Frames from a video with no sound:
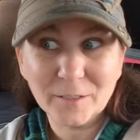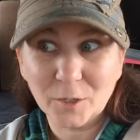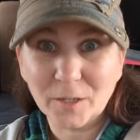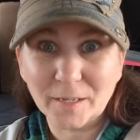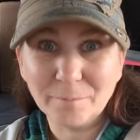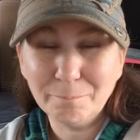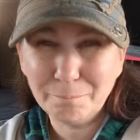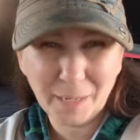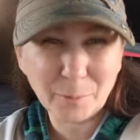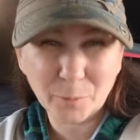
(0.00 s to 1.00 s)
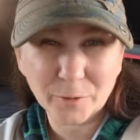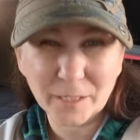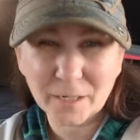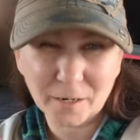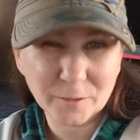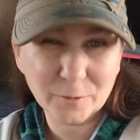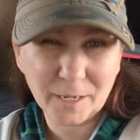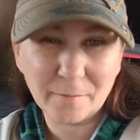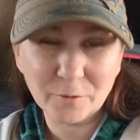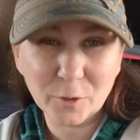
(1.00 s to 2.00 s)
You know, like paper birthday cards with
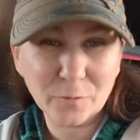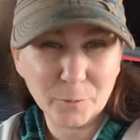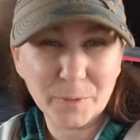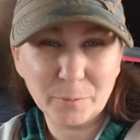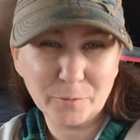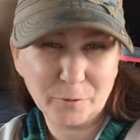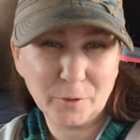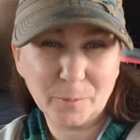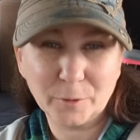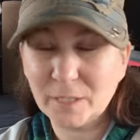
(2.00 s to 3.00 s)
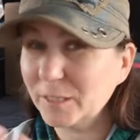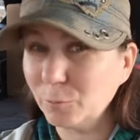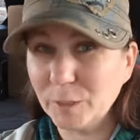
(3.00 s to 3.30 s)
an envelope for people for their birthdays.